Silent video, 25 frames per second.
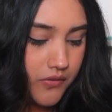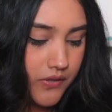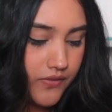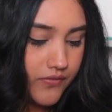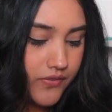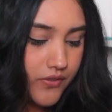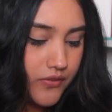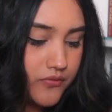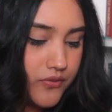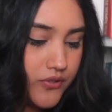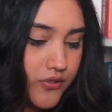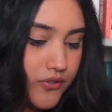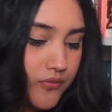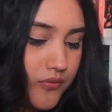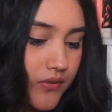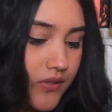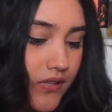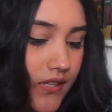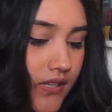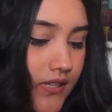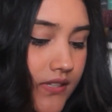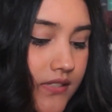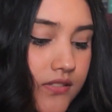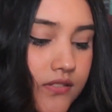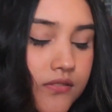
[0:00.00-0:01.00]
if you do
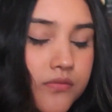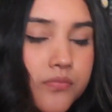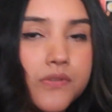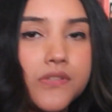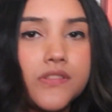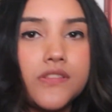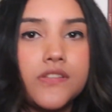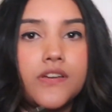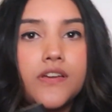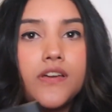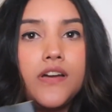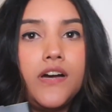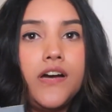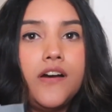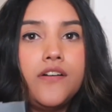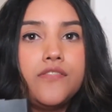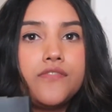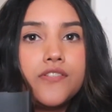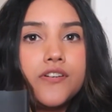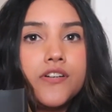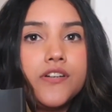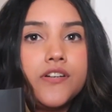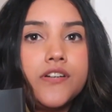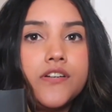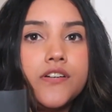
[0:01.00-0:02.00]
this with the
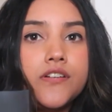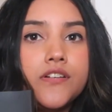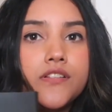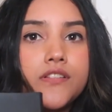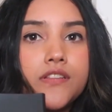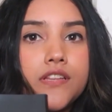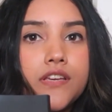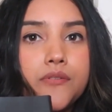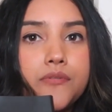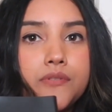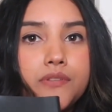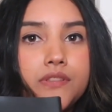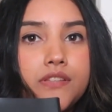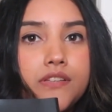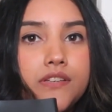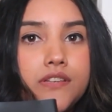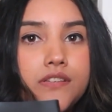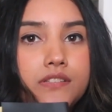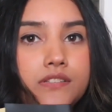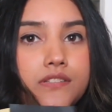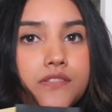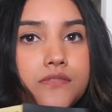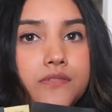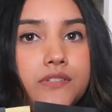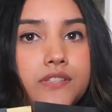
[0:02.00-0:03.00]
cover, like
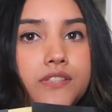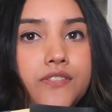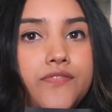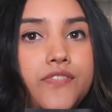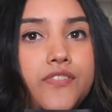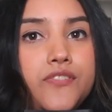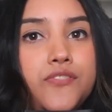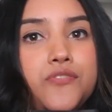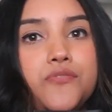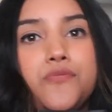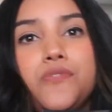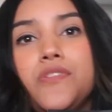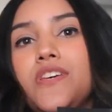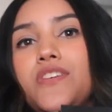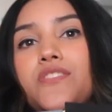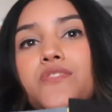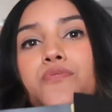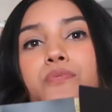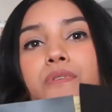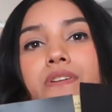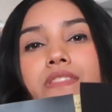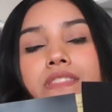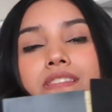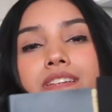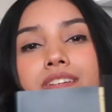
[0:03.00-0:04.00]
if you do this
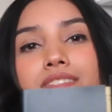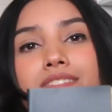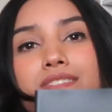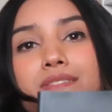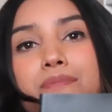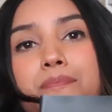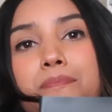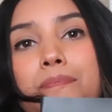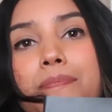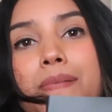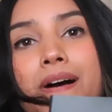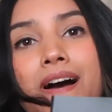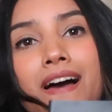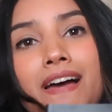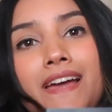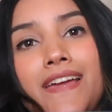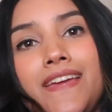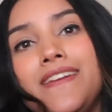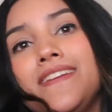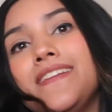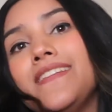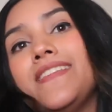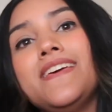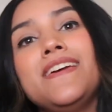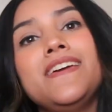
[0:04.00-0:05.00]
with the
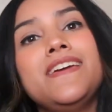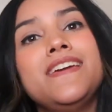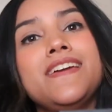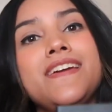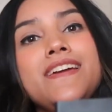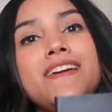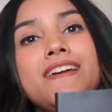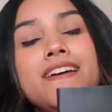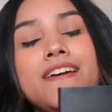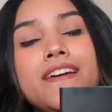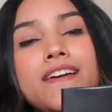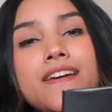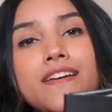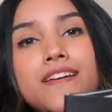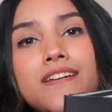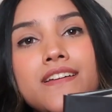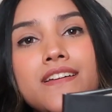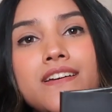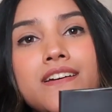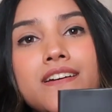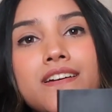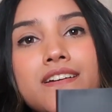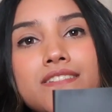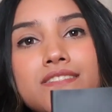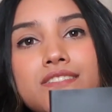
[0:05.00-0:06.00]
spine thing,
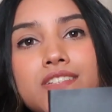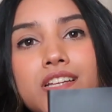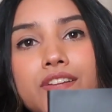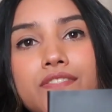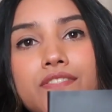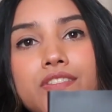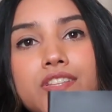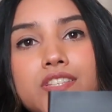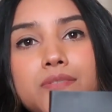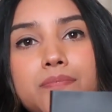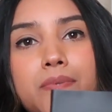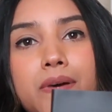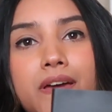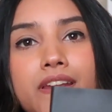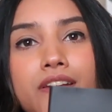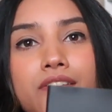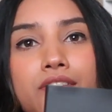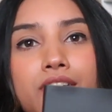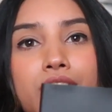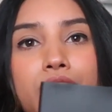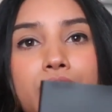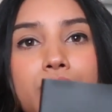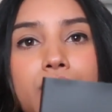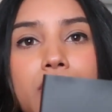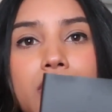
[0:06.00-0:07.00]
it's not even the spine, I don't
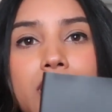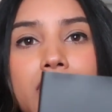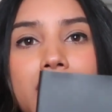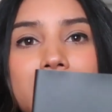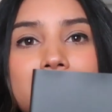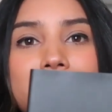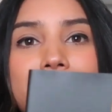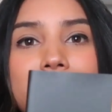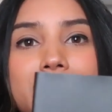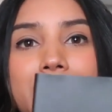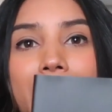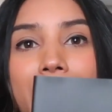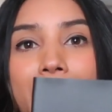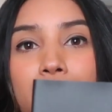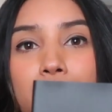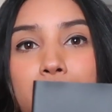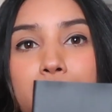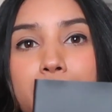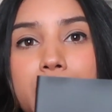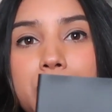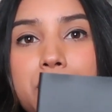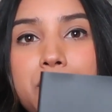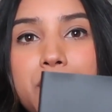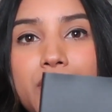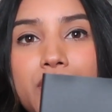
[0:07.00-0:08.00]
know. It says Hail
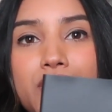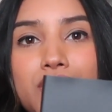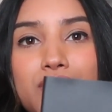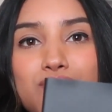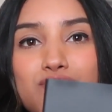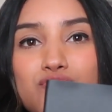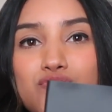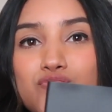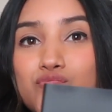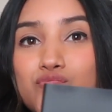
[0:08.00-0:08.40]
Reaper.